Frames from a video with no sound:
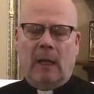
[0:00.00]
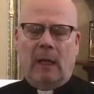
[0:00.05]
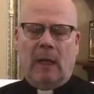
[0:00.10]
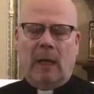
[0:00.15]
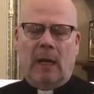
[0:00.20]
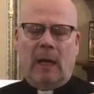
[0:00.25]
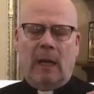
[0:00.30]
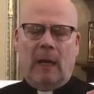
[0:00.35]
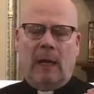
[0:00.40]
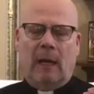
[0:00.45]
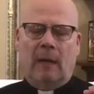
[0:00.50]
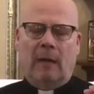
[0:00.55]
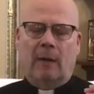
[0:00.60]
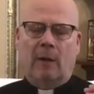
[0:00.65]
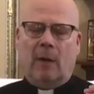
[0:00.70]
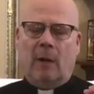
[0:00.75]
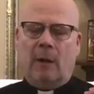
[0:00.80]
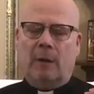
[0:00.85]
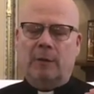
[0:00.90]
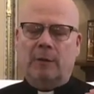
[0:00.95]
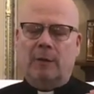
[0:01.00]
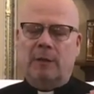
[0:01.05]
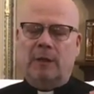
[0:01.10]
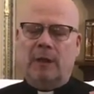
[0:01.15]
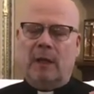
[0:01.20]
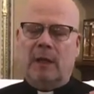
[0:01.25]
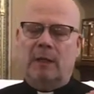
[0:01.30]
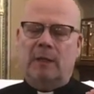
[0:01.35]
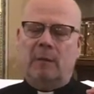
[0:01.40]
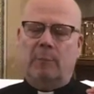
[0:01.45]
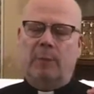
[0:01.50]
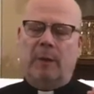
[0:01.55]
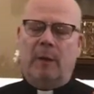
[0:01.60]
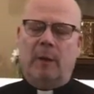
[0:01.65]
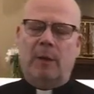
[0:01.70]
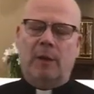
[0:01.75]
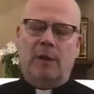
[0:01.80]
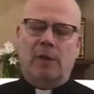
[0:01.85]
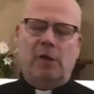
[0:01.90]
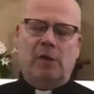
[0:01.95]
And it also says that
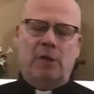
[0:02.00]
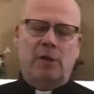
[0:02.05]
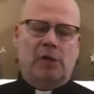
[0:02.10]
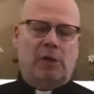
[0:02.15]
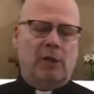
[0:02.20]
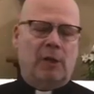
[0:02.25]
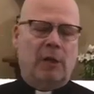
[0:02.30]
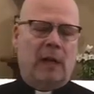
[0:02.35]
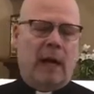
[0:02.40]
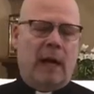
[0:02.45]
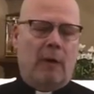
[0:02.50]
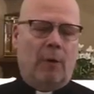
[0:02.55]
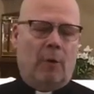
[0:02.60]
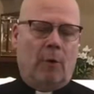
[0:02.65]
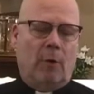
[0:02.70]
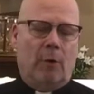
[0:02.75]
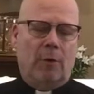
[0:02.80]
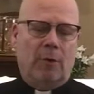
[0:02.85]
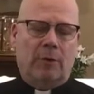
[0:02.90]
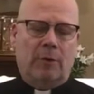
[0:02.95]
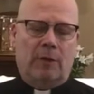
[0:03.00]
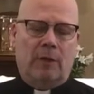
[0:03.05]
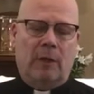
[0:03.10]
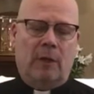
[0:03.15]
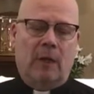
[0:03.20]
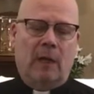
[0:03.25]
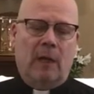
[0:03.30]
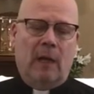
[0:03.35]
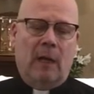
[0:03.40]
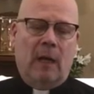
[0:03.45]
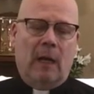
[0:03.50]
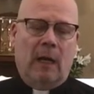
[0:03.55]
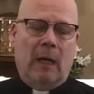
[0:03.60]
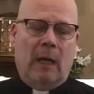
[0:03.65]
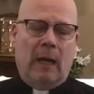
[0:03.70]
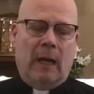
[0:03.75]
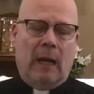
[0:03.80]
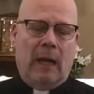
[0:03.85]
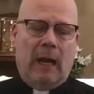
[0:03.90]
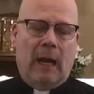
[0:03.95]
parishes should not host
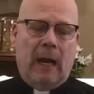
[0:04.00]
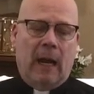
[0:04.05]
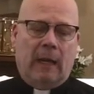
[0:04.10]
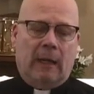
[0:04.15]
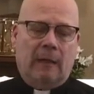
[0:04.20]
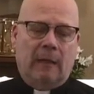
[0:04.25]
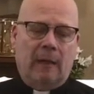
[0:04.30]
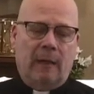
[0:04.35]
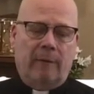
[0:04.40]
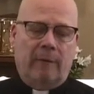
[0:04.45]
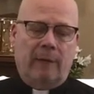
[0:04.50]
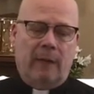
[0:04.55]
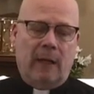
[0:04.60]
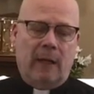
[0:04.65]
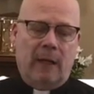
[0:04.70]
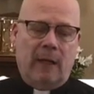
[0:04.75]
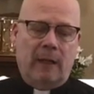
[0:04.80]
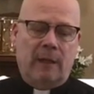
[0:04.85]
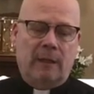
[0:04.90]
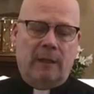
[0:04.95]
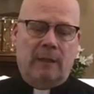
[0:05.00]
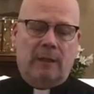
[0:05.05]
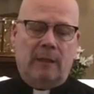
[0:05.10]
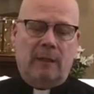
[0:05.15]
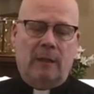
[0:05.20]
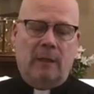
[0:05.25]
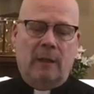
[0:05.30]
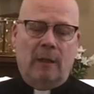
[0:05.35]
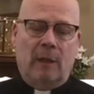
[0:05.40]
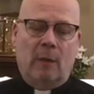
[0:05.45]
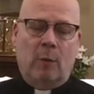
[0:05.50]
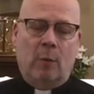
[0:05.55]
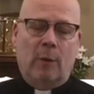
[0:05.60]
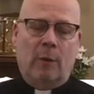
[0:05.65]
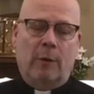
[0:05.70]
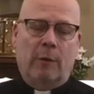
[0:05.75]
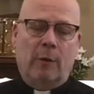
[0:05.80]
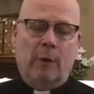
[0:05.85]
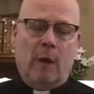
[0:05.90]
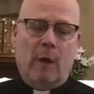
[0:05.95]
activities where
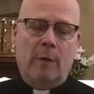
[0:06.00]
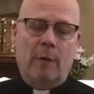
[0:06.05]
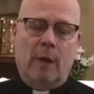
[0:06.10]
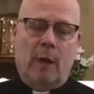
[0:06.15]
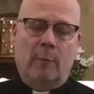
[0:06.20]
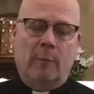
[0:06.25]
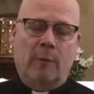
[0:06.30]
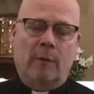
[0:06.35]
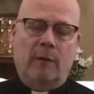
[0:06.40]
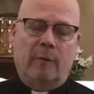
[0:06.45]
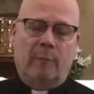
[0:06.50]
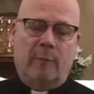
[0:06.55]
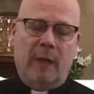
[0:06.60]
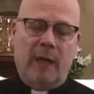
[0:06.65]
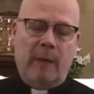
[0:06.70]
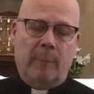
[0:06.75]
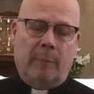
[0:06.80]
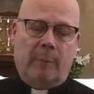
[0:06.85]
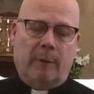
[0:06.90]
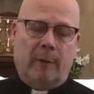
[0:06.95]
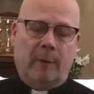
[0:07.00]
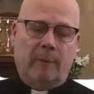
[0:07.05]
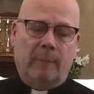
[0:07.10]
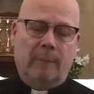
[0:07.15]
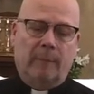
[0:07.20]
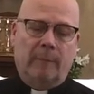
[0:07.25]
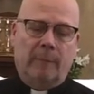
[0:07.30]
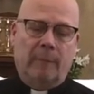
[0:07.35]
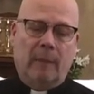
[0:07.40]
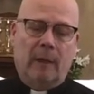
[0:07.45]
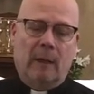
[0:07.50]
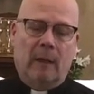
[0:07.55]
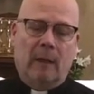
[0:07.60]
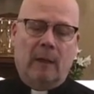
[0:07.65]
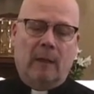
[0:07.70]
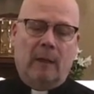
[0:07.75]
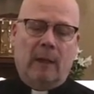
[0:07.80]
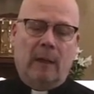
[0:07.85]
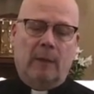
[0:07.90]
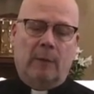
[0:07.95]
there are a number of people,
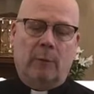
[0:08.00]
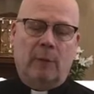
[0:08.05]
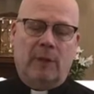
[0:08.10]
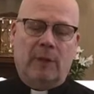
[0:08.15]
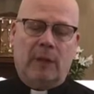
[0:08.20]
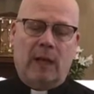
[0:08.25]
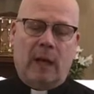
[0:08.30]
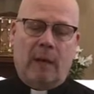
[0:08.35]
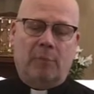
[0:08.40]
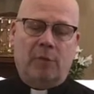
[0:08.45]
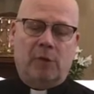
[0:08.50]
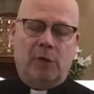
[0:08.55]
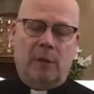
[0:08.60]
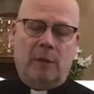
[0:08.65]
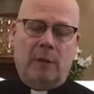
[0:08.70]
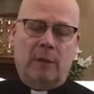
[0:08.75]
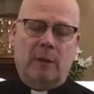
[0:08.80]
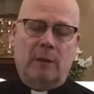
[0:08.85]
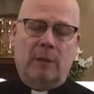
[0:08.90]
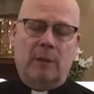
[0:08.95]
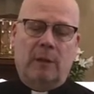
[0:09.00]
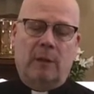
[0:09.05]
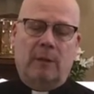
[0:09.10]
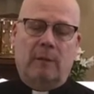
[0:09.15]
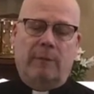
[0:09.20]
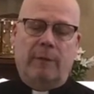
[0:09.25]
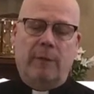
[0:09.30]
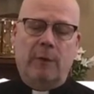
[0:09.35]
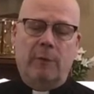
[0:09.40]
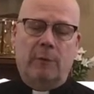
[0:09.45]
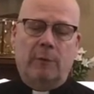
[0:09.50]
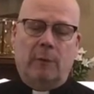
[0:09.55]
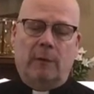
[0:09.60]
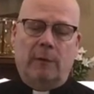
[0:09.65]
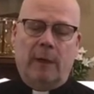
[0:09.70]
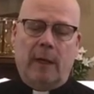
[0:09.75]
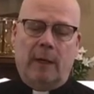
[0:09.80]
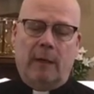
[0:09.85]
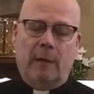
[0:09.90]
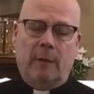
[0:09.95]
like receptions, funeral
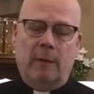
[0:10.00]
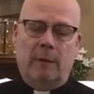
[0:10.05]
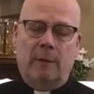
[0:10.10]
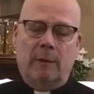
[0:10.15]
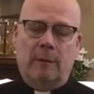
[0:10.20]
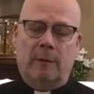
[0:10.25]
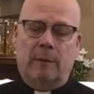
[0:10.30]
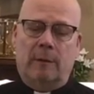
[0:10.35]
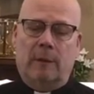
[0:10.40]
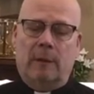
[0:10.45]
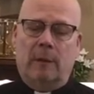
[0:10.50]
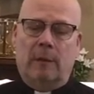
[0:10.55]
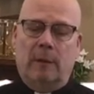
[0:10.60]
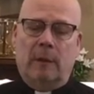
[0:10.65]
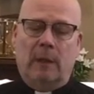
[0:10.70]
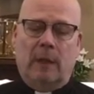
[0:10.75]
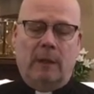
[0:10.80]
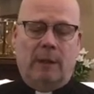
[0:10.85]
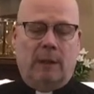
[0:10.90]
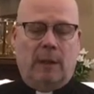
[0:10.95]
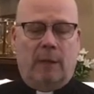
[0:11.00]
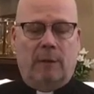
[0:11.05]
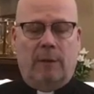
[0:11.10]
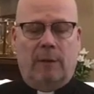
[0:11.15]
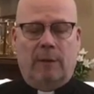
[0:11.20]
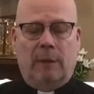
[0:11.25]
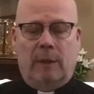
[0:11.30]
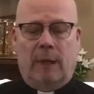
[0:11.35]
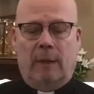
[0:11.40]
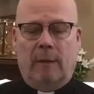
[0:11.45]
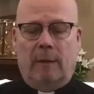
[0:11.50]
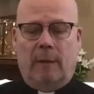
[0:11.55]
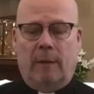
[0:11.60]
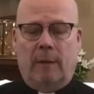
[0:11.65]
dinners, etc., etc.